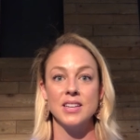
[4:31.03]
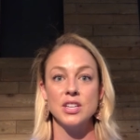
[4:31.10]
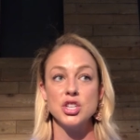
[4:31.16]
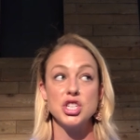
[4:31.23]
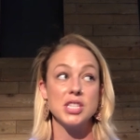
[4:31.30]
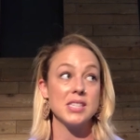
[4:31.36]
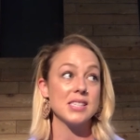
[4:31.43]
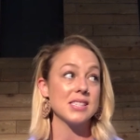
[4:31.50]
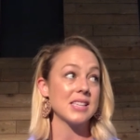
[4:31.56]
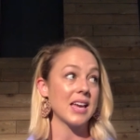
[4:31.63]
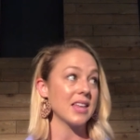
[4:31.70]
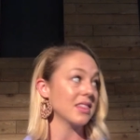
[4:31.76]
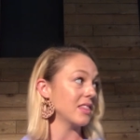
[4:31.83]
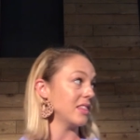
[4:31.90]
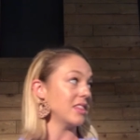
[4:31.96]
Jesus is like,
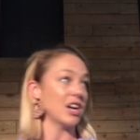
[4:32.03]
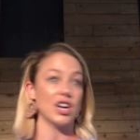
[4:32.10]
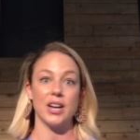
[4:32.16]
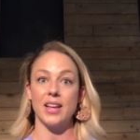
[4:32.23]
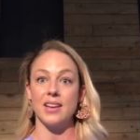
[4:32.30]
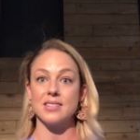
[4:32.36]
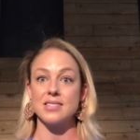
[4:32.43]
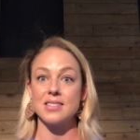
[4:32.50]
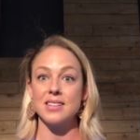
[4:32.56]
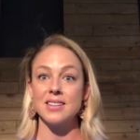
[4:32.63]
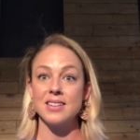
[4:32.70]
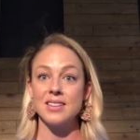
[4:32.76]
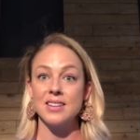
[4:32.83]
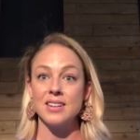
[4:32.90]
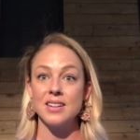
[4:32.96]
there it is.
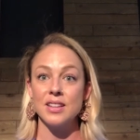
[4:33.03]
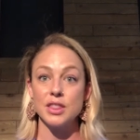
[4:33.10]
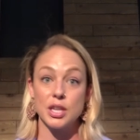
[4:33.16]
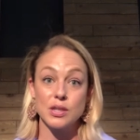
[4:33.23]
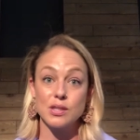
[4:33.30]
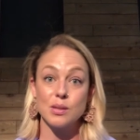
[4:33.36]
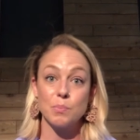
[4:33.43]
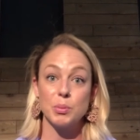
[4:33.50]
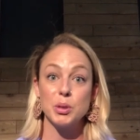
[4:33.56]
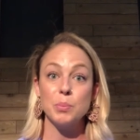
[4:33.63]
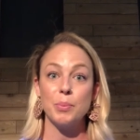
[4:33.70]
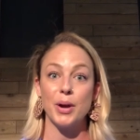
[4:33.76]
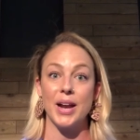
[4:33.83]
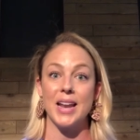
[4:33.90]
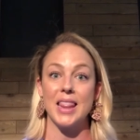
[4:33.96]
There's the
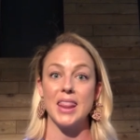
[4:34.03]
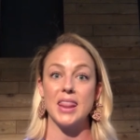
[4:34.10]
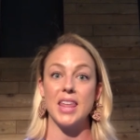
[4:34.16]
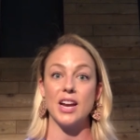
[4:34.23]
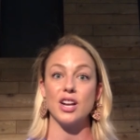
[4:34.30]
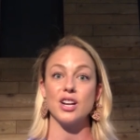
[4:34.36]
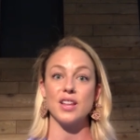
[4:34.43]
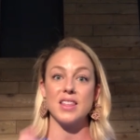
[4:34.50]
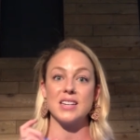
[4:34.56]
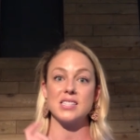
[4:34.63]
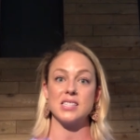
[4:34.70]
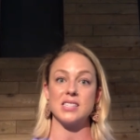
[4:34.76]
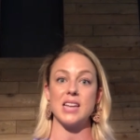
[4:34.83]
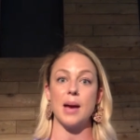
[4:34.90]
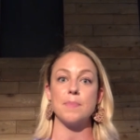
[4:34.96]
blueprint. There are the
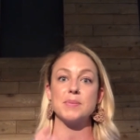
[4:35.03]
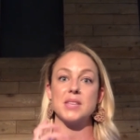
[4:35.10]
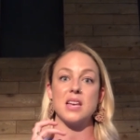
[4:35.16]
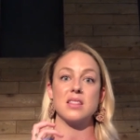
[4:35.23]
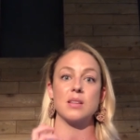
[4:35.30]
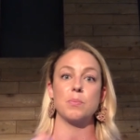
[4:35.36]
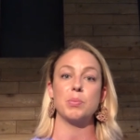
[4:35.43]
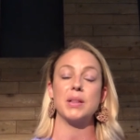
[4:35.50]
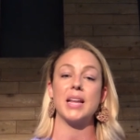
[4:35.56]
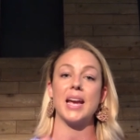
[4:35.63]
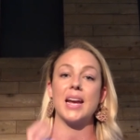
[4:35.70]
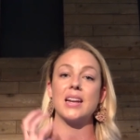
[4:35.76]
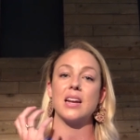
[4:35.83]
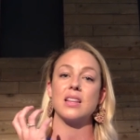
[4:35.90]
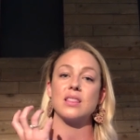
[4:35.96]
steps and the
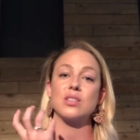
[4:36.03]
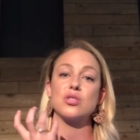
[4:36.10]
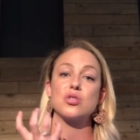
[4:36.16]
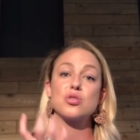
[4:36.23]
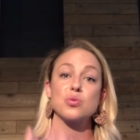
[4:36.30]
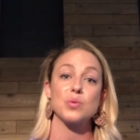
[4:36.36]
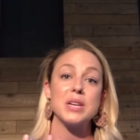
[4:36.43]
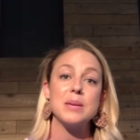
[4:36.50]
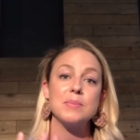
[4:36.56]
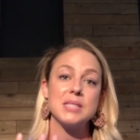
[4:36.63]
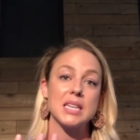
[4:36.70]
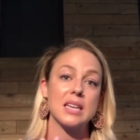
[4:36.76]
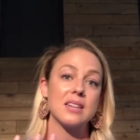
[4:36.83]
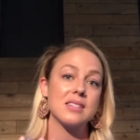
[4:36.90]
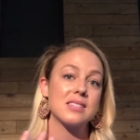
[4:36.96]
plan and the dream to
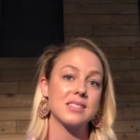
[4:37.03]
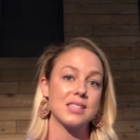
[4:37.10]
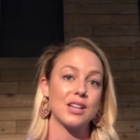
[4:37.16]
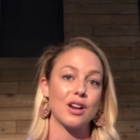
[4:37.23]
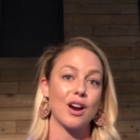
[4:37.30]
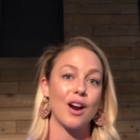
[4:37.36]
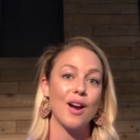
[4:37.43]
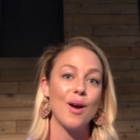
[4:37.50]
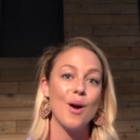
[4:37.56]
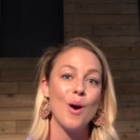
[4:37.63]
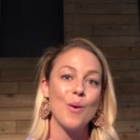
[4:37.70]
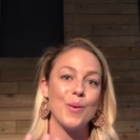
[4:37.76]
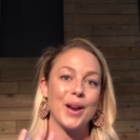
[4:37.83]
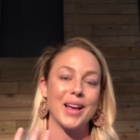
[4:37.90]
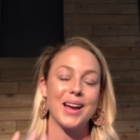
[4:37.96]
consider
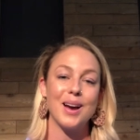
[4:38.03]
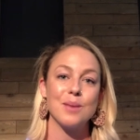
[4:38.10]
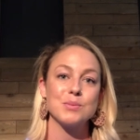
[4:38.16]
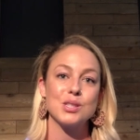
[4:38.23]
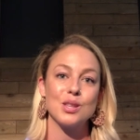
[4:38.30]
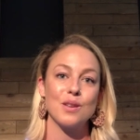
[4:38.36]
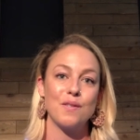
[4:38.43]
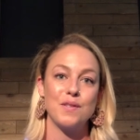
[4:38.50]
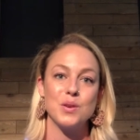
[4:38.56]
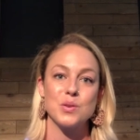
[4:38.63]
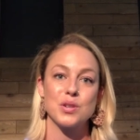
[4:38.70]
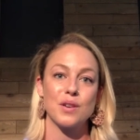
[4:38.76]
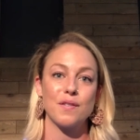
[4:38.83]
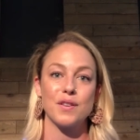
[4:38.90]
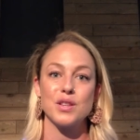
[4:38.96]
when it comes to the
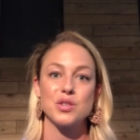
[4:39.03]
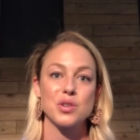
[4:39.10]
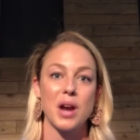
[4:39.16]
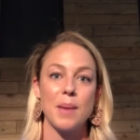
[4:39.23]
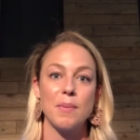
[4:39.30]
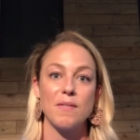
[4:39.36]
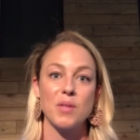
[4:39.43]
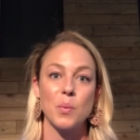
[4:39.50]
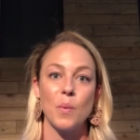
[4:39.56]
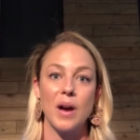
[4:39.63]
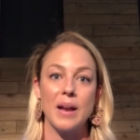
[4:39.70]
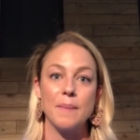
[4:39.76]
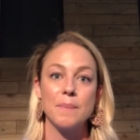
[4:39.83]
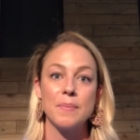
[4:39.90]
future for the tribe of the one.